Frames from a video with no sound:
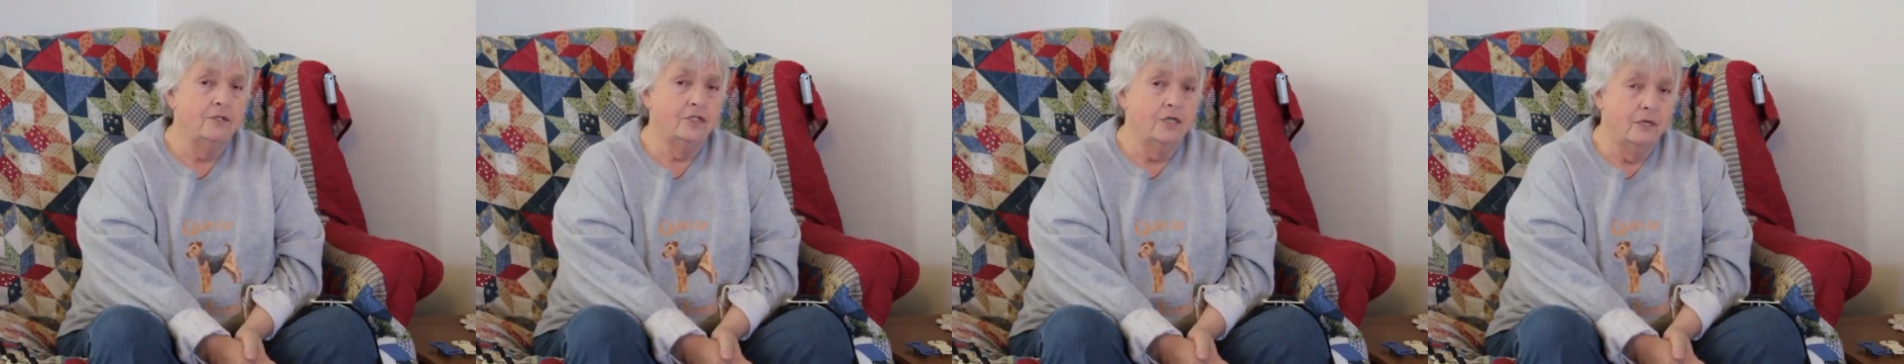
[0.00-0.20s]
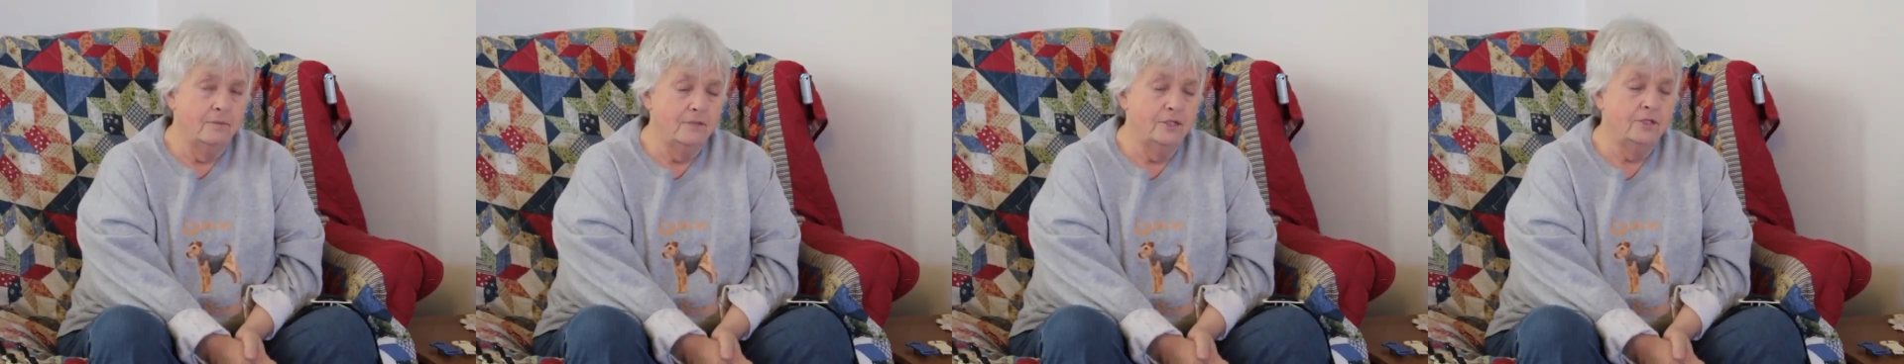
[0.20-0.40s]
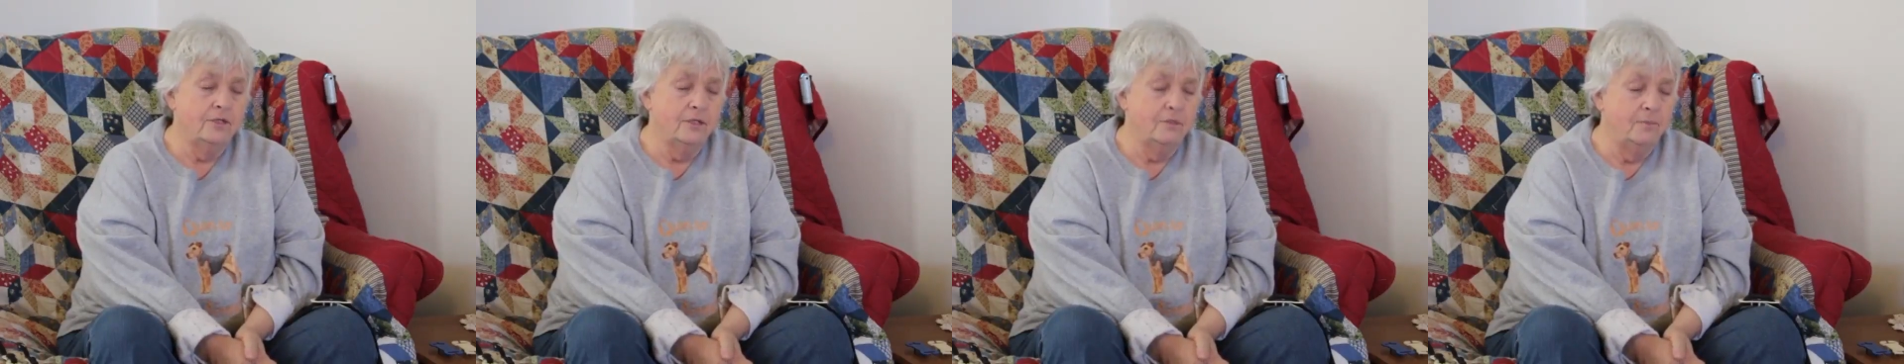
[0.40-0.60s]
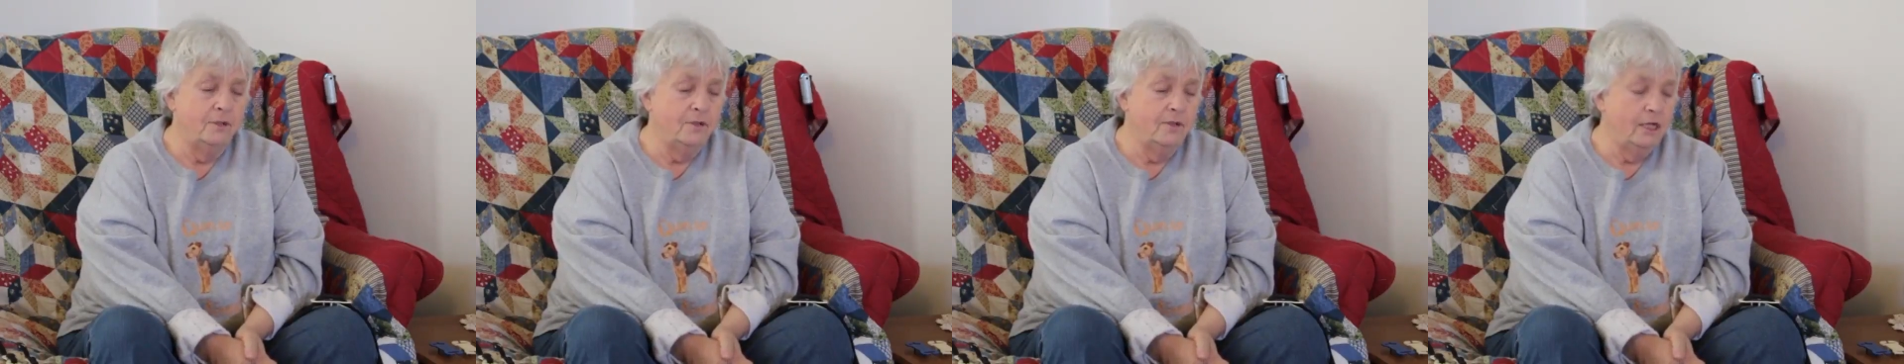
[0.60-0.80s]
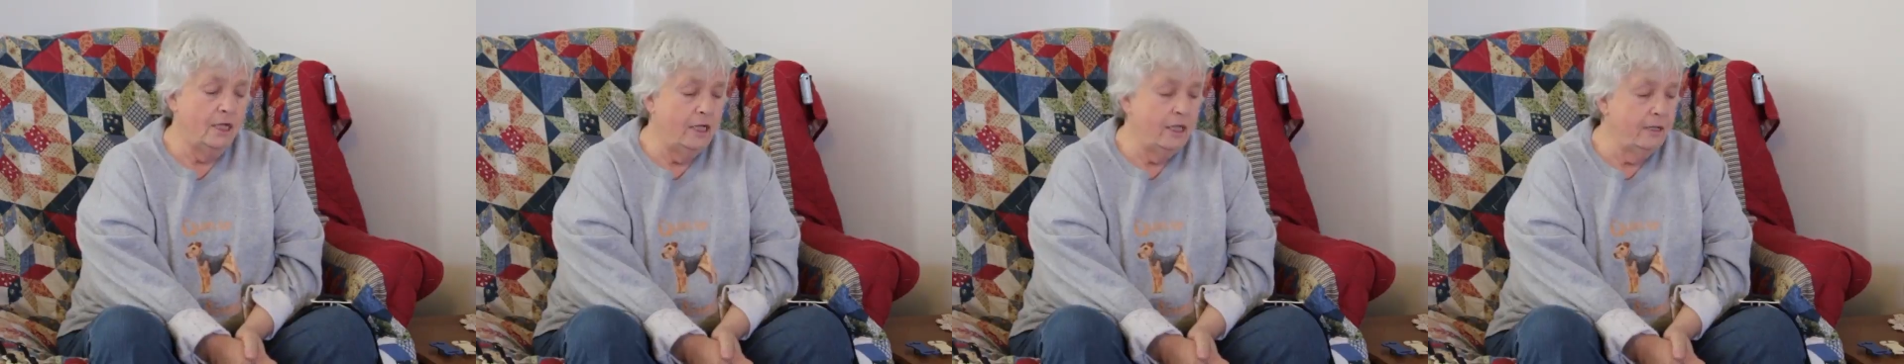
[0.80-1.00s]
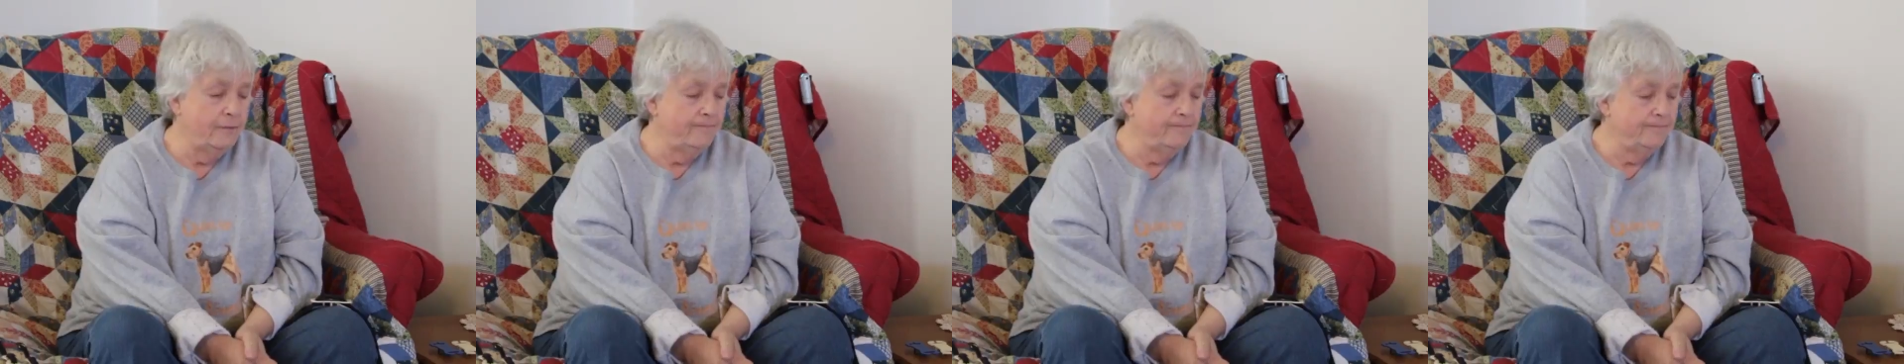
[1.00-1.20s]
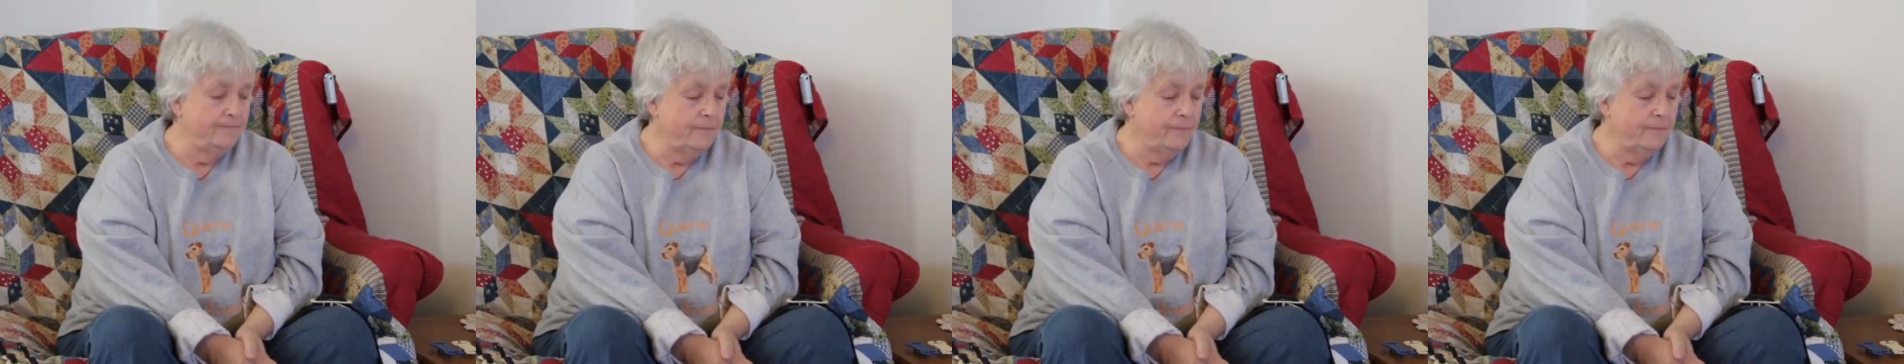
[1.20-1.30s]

job is to communicate.